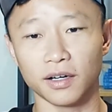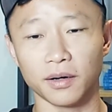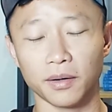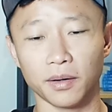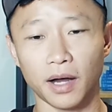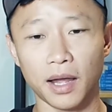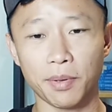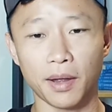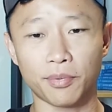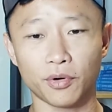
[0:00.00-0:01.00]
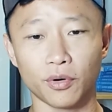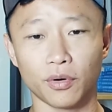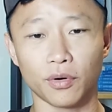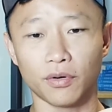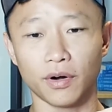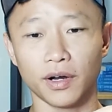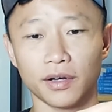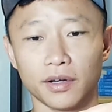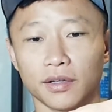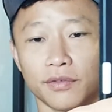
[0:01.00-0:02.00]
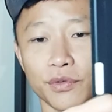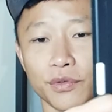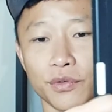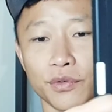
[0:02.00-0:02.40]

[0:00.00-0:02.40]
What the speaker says: iPad Pro, right? If you